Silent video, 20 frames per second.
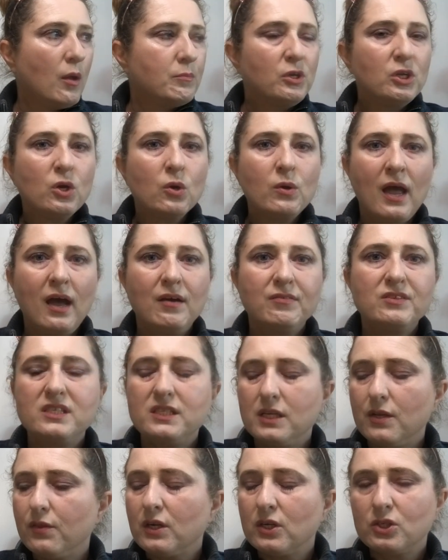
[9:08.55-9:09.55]
You don't have to
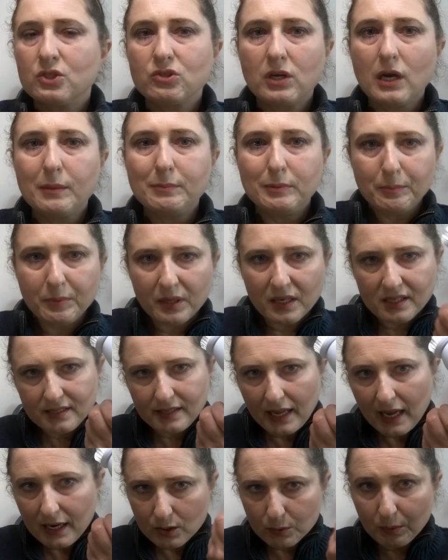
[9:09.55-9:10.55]
sit there and scrub it,
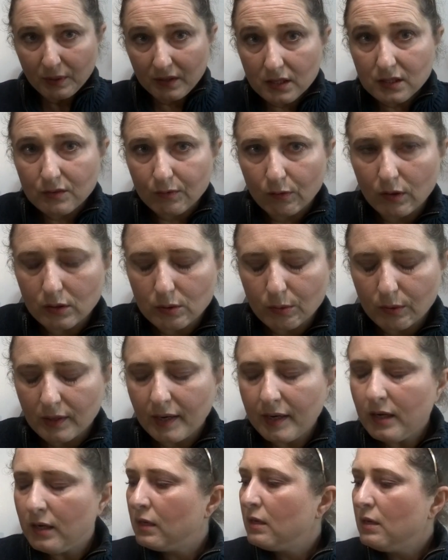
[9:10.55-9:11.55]
because that is what this for,
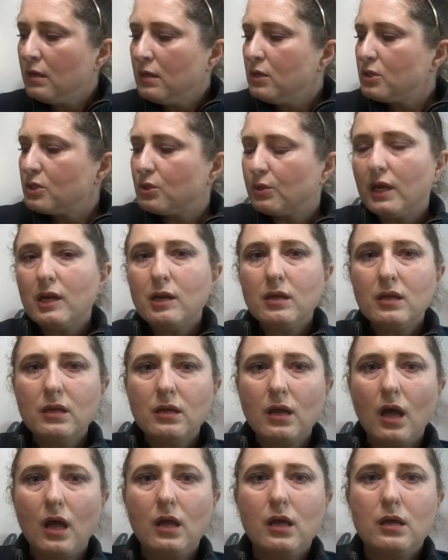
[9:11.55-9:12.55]
right? So get
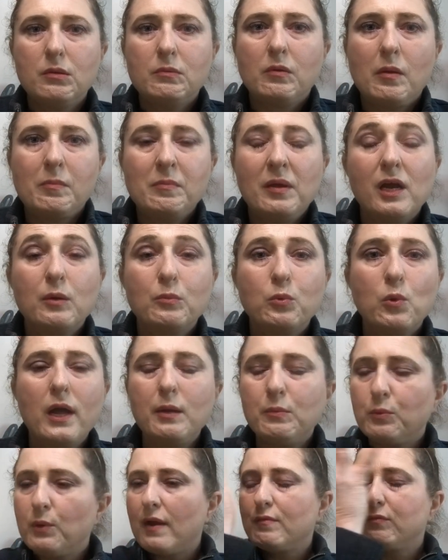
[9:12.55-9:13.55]
a makeup
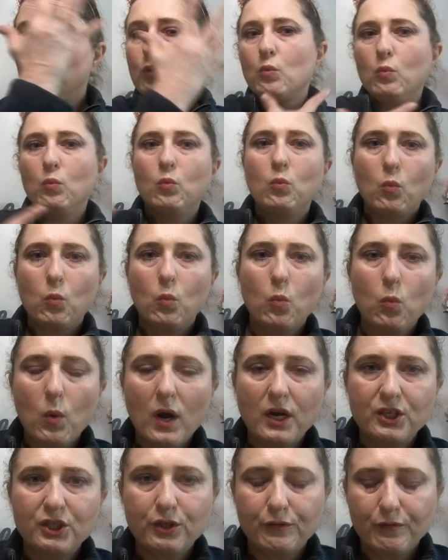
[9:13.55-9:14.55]
wipe, whatever,
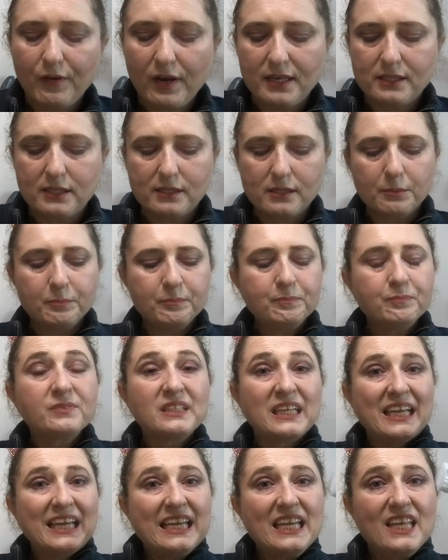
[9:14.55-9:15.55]
wash your face.
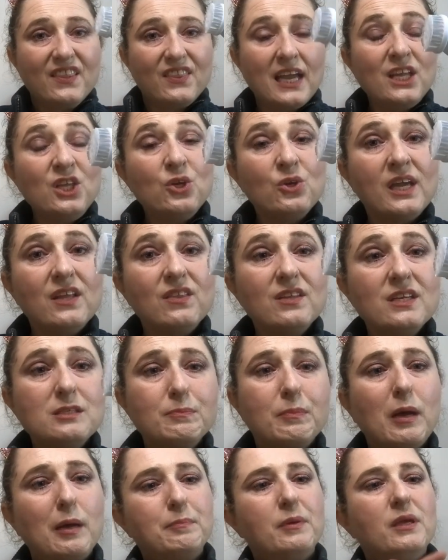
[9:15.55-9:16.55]
Then you get
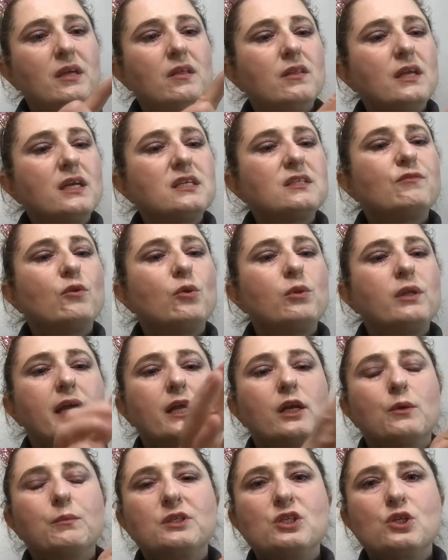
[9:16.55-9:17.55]
this puppy, the
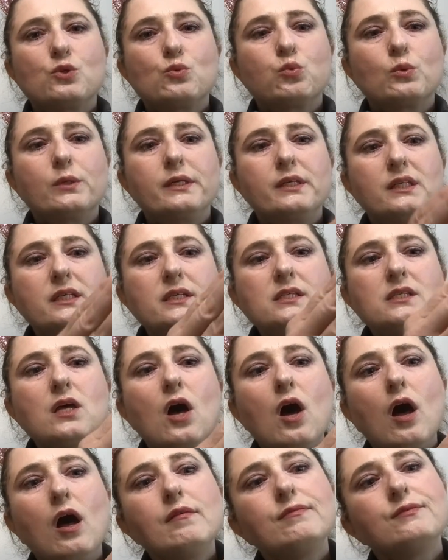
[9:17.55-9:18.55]
exfoliator, which is really
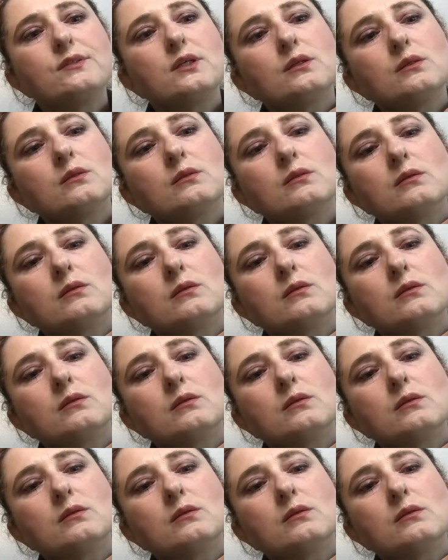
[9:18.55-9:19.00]
soft.